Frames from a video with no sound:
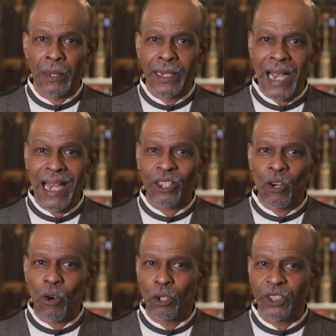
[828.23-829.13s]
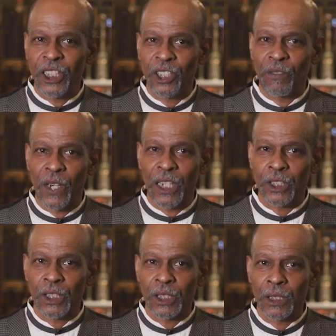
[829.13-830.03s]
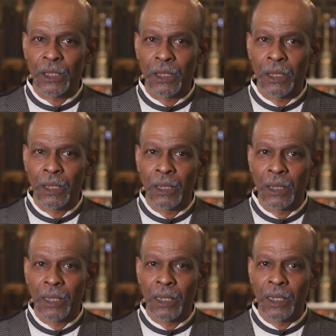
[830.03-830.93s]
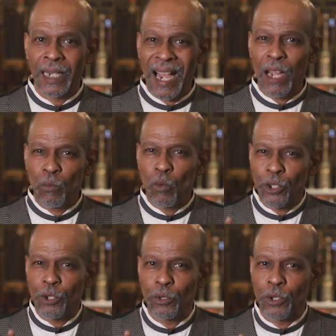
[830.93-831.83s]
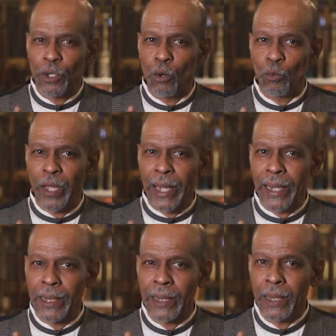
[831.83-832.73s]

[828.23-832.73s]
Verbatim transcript: God calls each of us God wants you to know that